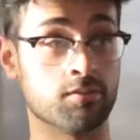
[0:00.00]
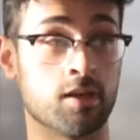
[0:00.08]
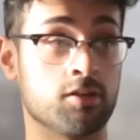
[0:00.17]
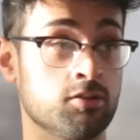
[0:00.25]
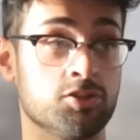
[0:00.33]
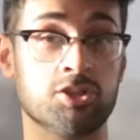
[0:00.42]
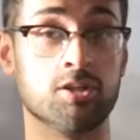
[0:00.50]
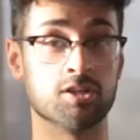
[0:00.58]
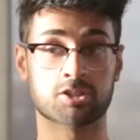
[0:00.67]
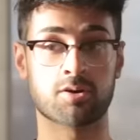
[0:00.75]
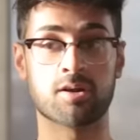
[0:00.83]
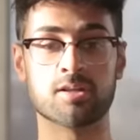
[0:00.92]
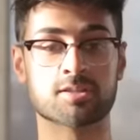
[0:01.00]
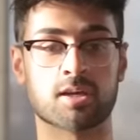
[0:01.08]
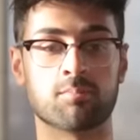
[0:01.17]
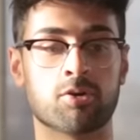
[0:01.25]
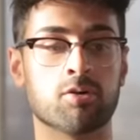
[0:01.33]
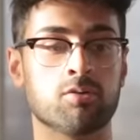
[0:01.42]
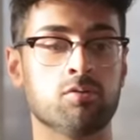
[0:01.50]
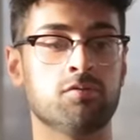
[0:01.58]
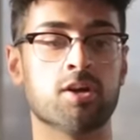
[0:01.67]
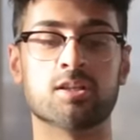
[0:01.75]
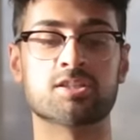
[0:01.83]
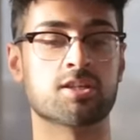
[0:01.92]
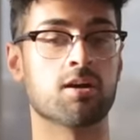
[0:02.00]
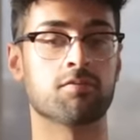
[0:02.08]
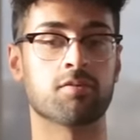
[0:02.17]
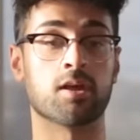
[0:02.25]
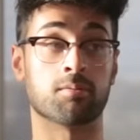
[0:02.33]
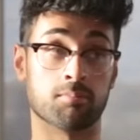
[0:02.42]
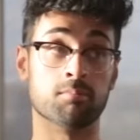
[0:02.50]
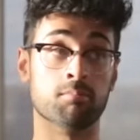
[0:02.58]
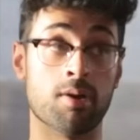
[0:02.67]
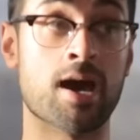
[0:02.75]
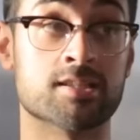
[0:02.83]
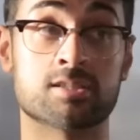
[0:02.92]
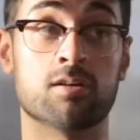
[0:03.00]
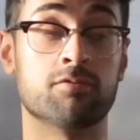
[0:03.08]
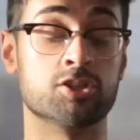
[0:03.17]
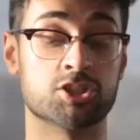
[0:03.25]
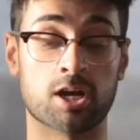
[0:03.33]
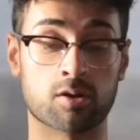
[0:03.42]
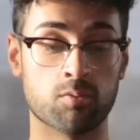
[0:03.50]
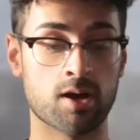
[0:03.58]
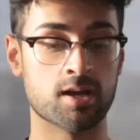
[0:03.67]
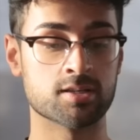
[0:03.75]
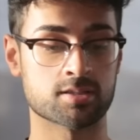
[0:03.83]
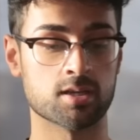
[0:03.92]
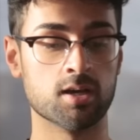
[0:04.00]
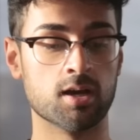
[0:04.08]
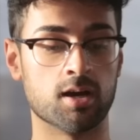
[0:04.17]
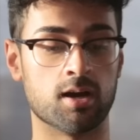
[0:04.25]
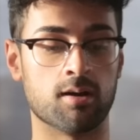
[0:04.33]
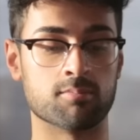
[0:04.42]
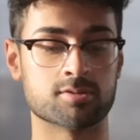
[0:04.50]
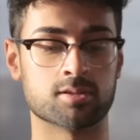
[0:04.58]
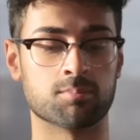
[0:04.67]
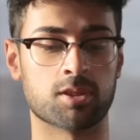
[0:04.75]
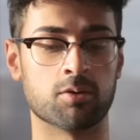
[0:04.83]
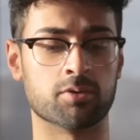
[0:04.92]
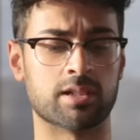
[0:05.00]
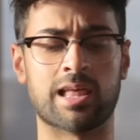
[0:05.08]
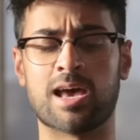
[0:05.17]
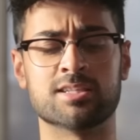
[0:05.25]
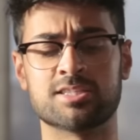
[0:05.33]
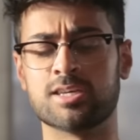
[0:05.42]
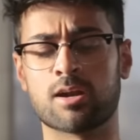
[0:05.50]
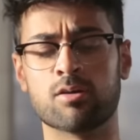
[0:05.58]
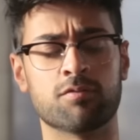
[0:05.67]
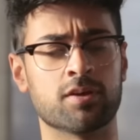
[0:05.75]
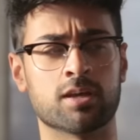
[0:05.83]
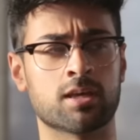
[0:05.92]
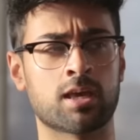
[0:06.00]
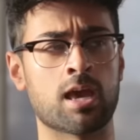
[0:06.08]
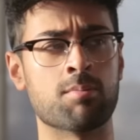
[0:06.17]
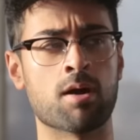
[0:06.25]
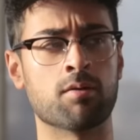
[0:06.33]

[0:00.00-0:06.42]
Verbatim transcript: on like your Genius credits, like bro, you've done stuff like mad stuff for Sheck yeah. Wes um, something with Lancy. I don't know if it came